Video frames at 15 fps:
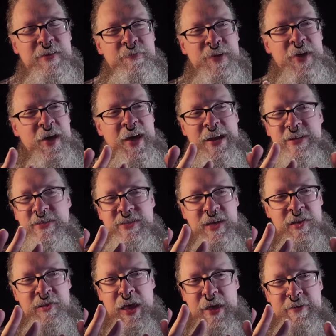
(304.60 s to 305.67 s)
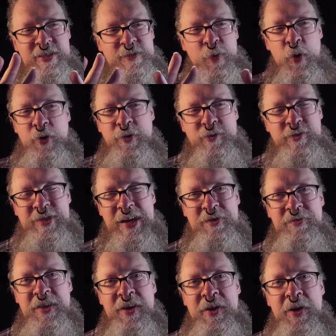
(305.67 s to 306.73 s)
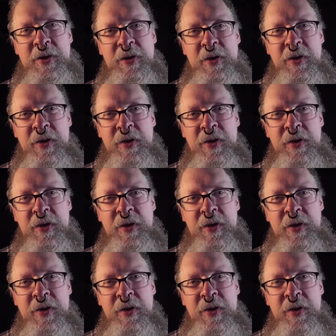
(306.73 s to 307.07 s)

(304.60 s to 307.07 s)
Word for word: behind a lot of smokers out there.